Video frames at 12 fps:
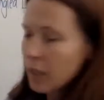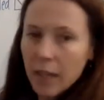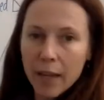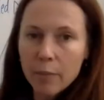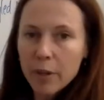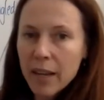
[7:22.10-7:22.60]

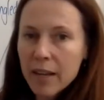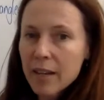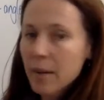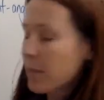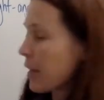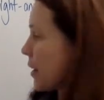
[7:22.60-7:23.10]
And we end
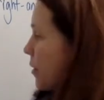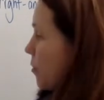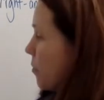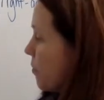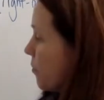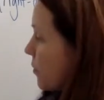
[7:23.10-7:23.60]
up there
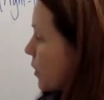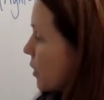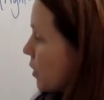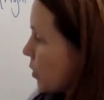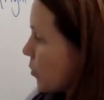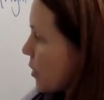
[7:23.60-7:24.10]

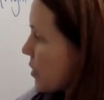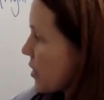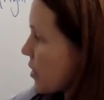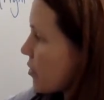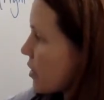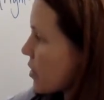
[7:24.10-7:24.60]
with a
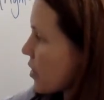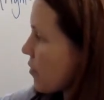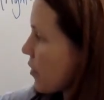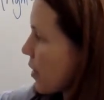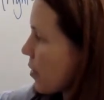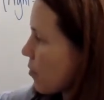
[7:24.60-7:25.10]
series of
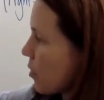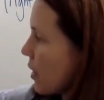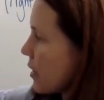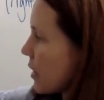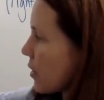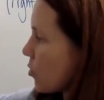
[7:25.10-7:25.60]
either
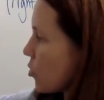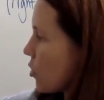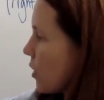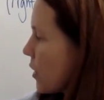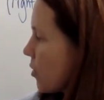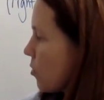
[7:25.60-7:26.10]
right angled
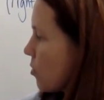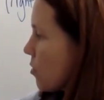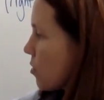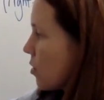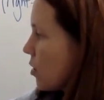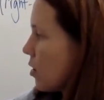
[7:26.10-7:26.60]

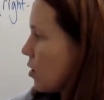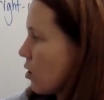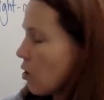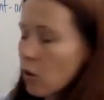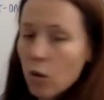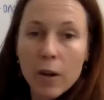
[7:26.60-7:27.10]
triangles
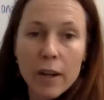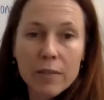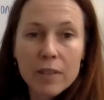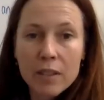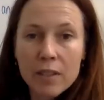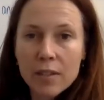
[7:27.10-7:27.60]
or
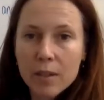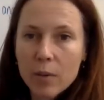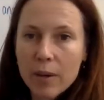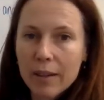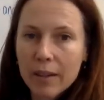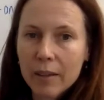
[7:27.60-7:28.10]
even a
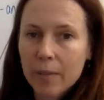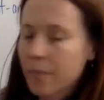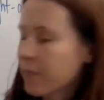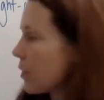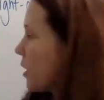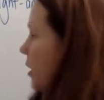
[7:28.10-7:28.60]
square.
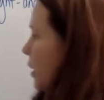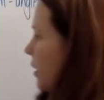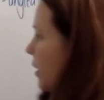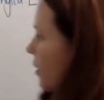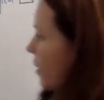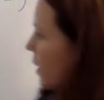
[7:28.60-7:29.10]

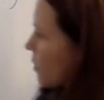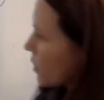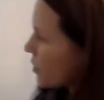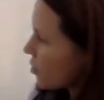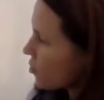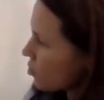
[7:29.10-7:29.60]
Now, how
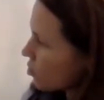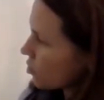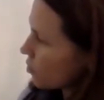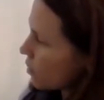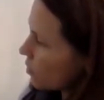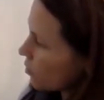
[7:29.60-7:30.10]
else could you do it?